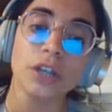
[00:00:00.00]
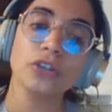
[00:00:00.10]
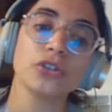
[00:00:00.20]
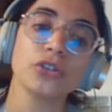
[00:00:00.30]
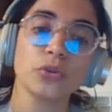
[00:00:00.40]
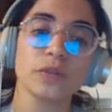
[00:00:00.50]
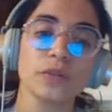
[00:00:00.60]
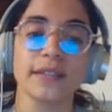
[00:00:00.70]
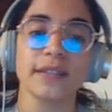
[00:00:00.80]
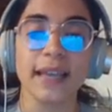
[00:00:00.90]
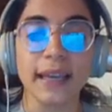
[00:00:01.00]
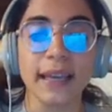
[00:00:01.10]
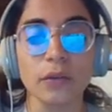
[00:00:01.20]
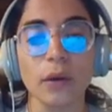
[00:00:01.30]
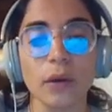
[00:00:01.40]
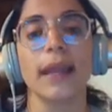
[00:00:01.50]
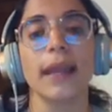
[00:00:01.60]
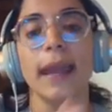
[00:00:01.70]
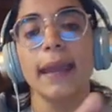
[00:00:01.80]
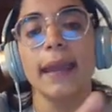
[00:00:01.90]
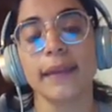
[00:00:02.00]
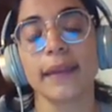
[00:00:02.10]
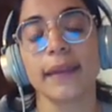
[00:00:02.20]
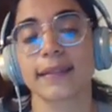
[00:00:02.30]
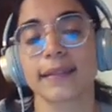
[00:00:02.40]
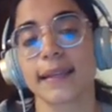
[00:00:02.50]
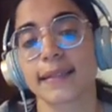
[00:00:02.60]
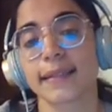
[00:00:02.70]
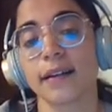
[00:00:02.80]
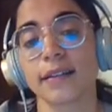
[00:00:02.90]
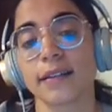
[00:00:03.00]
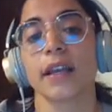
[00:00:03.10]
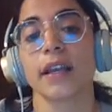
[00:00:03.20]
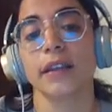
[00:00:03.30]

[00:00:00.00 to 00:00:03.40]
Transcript: you should use the second one, and in this case, guys,